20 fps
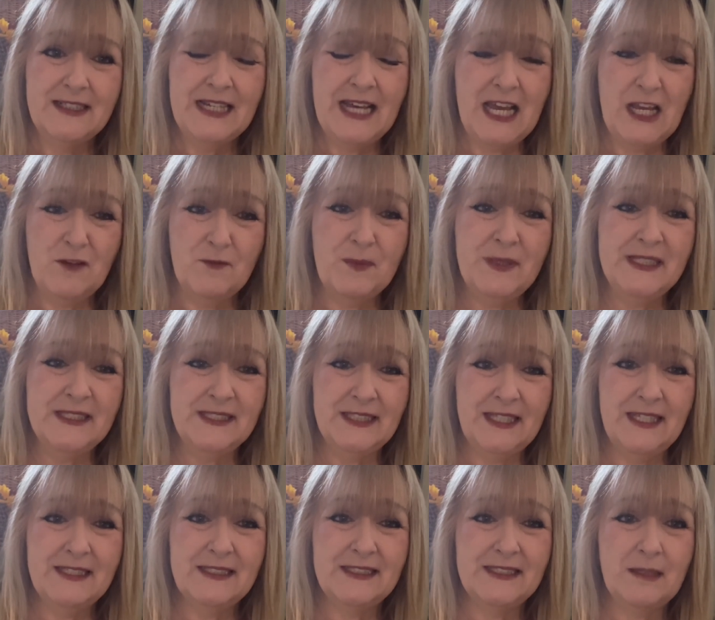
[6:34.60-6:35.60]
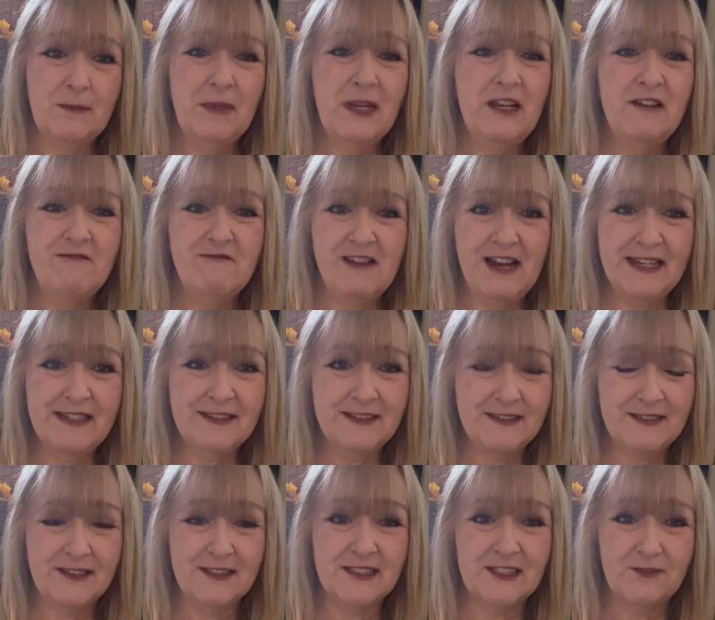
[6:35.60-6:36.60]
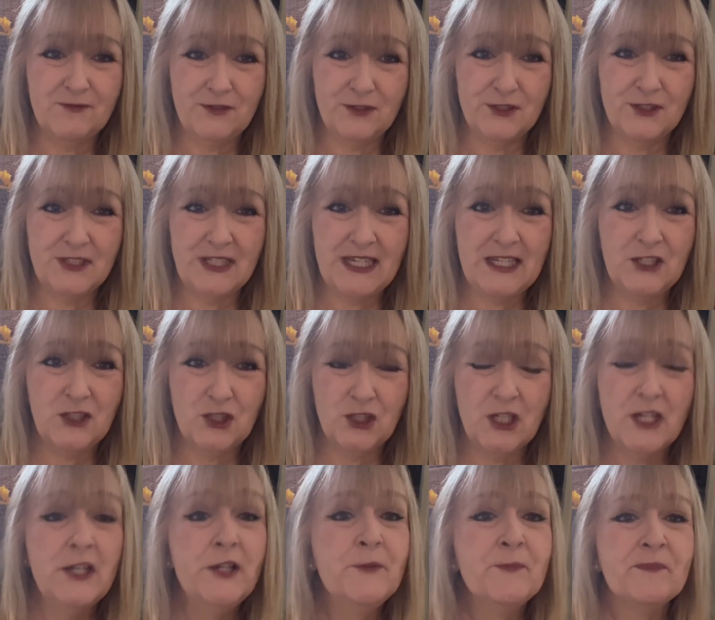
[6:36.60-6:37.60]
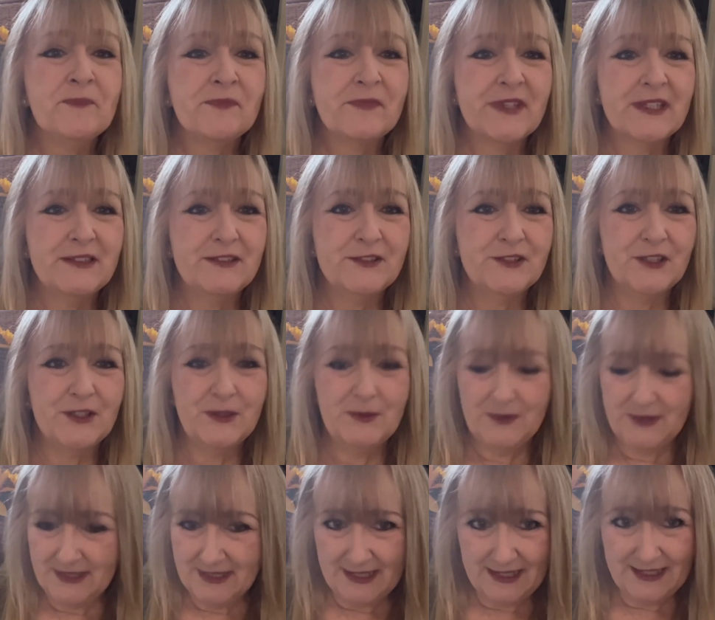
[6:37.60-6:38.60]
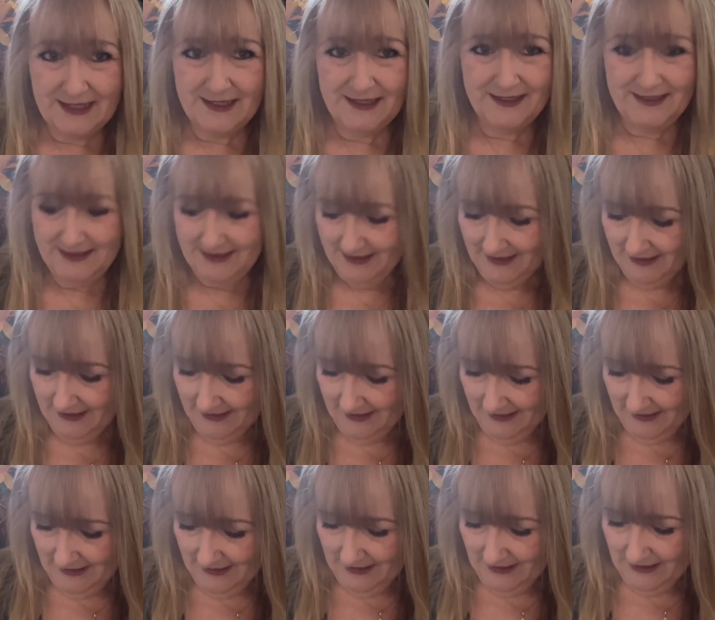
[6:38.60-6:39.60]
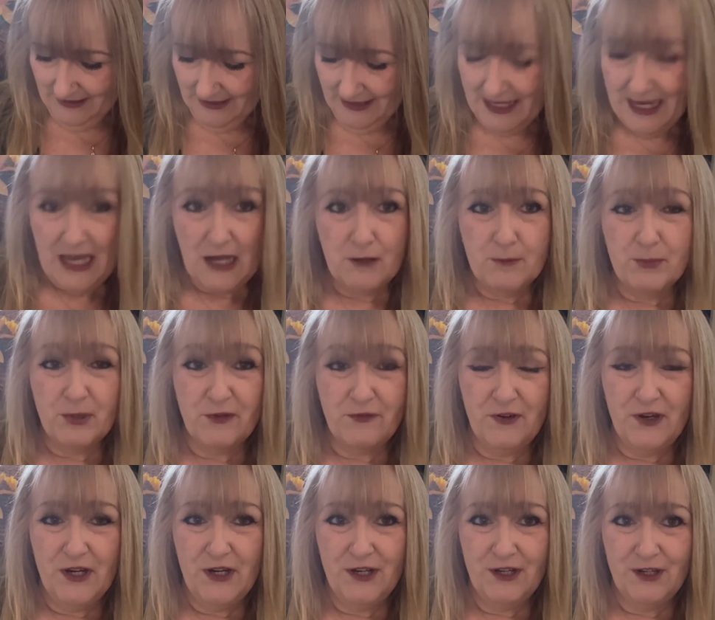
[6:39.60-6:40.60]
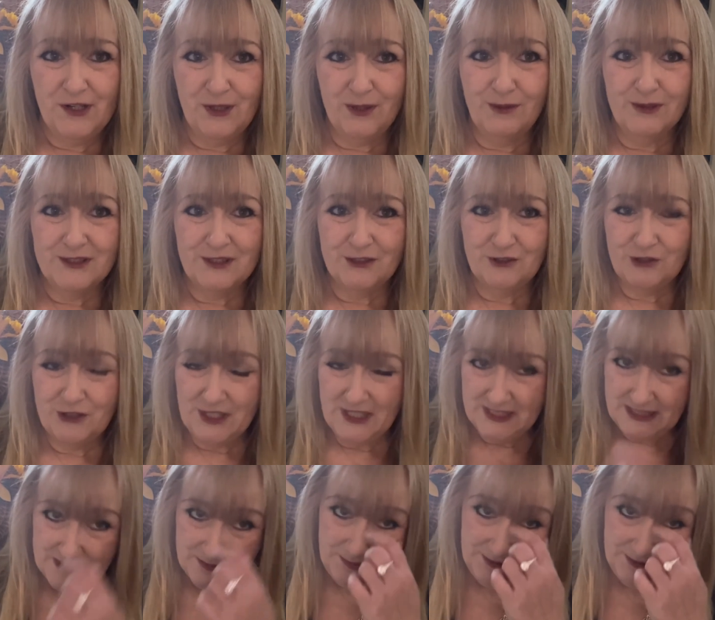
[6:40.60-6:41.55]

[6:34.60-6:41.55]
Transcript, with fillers: I've been seeing some horrendous footage. So yeah, I prefer it cold and crisp.